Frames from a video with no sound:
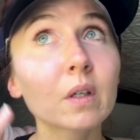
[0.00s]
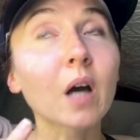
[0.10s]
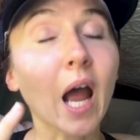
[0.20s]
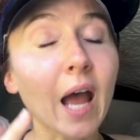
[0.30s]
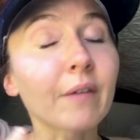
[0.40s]

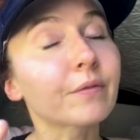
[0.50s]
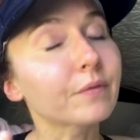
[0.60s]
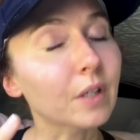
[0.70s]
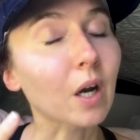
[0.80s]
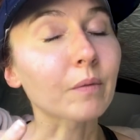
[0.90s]
I have,
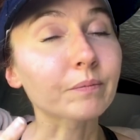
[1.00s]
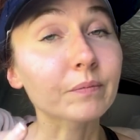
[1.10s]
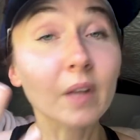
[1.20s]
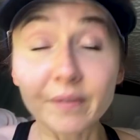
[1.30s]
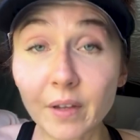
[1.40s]
you know,
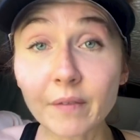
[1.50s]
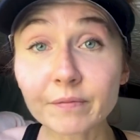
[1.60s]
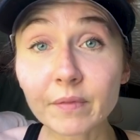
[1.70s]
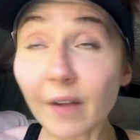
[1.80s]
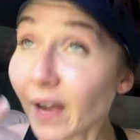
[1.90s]

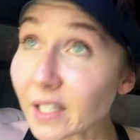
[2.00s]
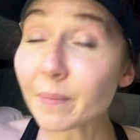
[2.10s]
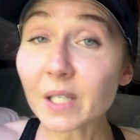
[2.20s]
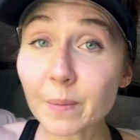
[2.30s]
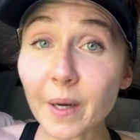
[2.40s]
I've had
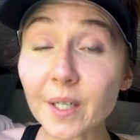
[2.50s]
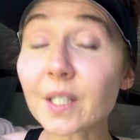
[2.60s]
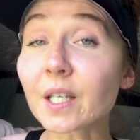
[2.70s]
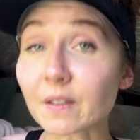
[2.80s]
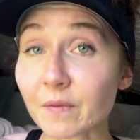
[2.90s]
some
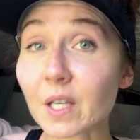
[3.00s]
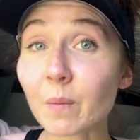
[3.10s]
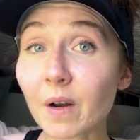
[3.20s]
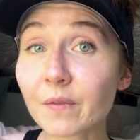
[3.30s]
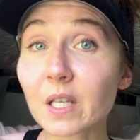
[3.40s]
experiences. I've seen
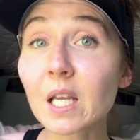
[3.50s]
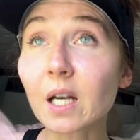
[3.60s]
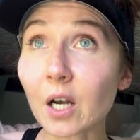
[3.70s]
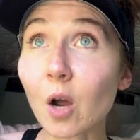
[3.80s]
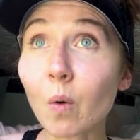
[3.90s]
what I've seen.
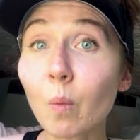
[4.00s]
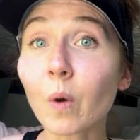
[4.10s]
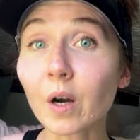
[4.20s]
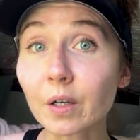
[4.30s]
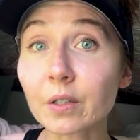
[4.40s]
I know what
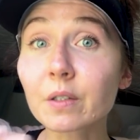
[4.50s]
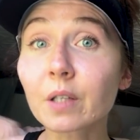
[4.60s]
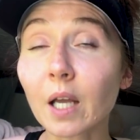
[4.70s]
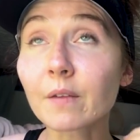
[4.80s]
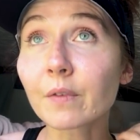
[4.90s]
works
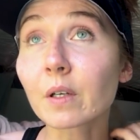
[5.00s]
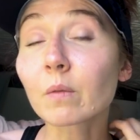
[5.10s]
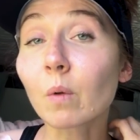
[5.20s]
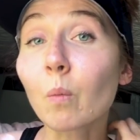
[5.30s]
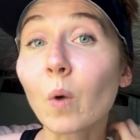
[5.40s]
kind of
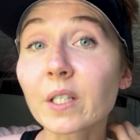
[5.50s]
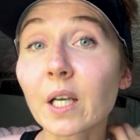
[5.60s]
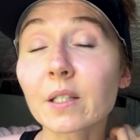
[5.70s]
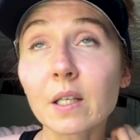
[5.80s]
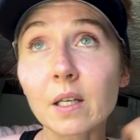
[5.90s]
and what
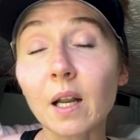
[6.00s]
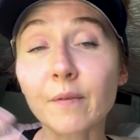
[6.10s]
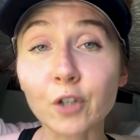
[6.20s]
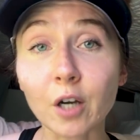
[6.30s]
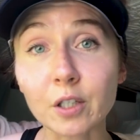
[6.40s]
doesn't. And
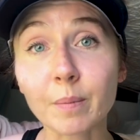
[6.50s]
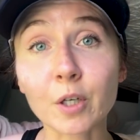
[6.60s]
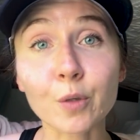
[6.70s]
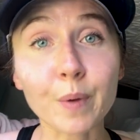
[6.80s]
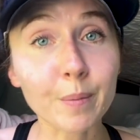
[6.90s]
I've talked to a
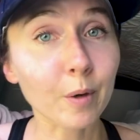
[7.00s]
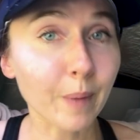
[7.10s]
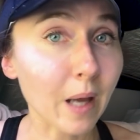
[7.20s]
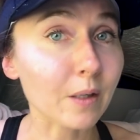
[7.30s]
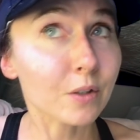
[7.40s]
bunch of people
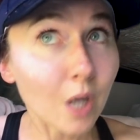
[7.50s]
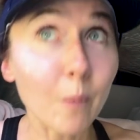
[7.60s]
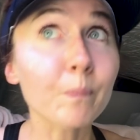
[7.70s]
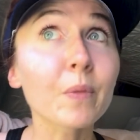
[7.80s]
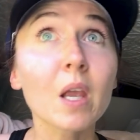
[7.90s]
about it. So
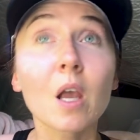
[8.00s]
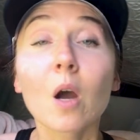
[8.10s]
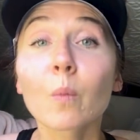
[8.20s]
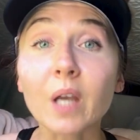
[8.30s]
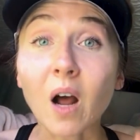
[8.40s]

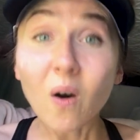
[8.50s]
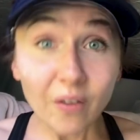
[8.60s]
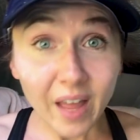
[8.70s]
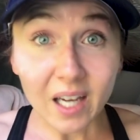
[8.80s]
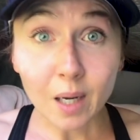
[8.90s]
we got
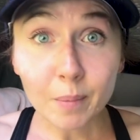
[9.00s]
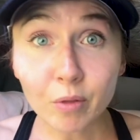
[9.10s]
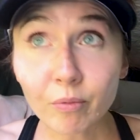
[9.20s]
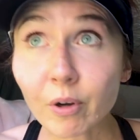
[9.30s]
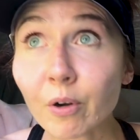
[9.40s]
all that coming
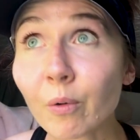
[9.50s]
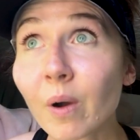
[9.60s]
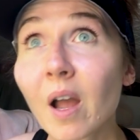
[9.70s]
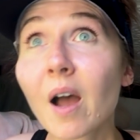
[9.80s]
through.